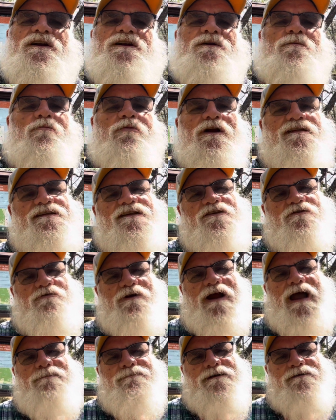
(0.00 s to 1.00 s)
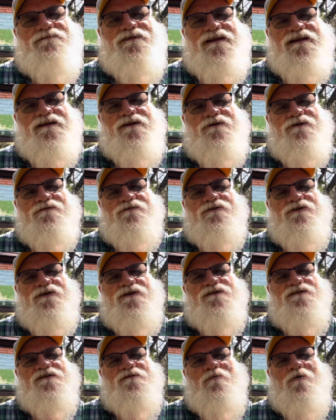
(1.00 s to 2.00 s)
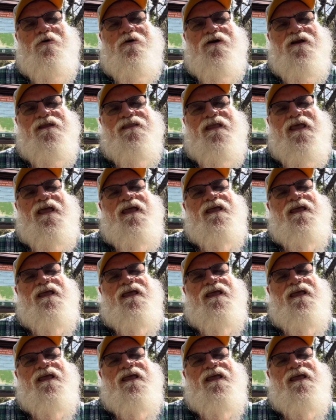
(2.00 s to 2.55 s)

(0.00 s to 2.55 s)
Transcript: to bring this wrap-up video to you this morning.